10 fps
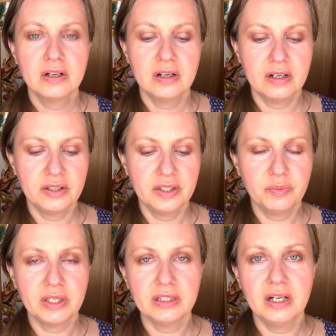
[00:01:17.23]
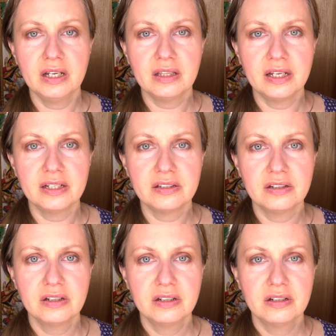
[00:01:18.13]
that we can highlight,
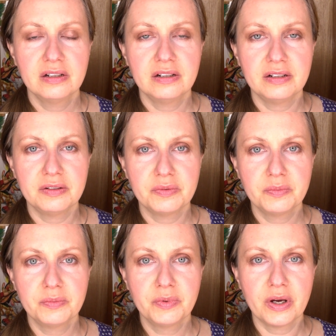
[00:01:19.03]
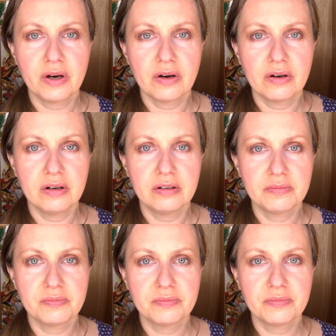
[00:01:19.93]
where
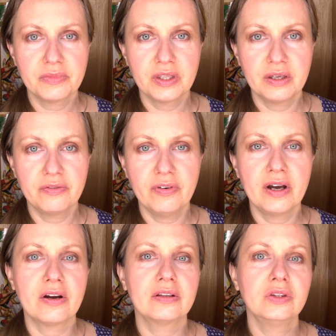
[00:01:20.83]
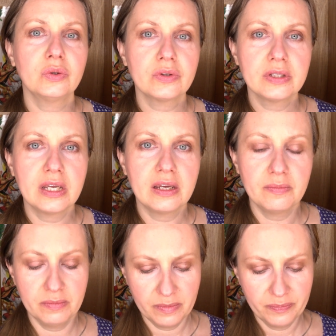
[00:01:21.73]
the fire at Notre
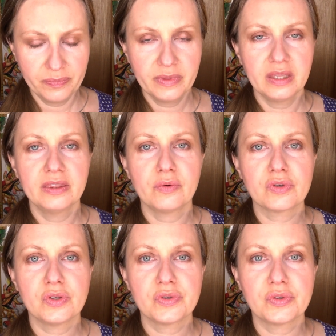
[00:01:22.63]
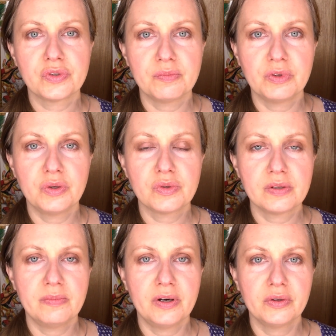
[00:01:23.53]
Dame. There was also some news
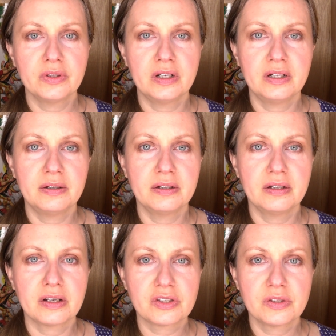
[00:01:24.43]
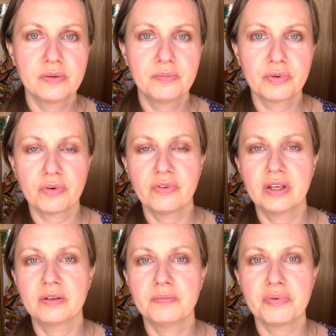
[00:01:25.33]
about
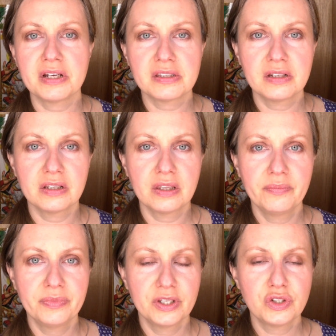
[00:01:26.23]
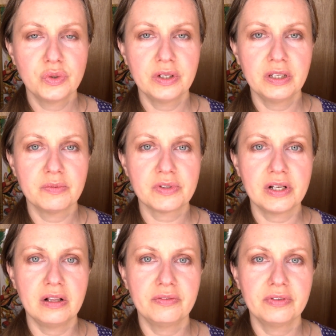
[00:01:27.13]
ex-Peruvian president shooting
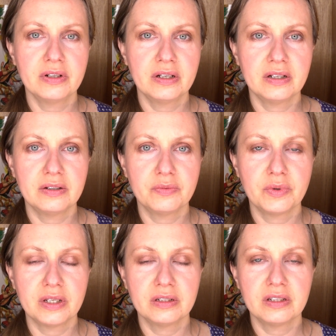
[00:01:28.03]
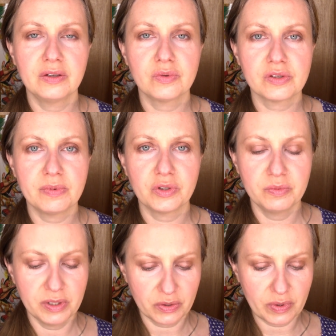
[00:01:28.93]
himself when he was about
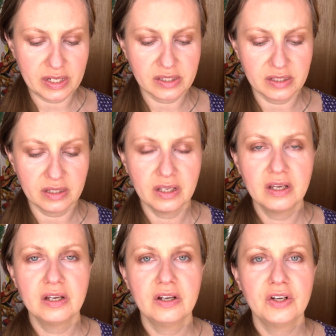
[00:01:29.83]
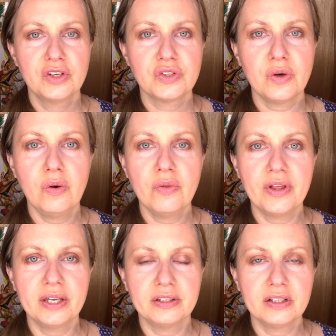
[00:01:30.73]
to be arrested. So all
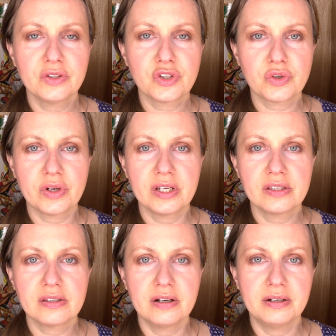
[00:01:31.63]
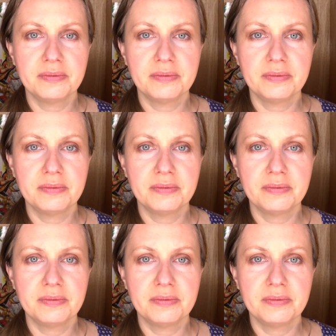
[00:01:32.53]
that illustrates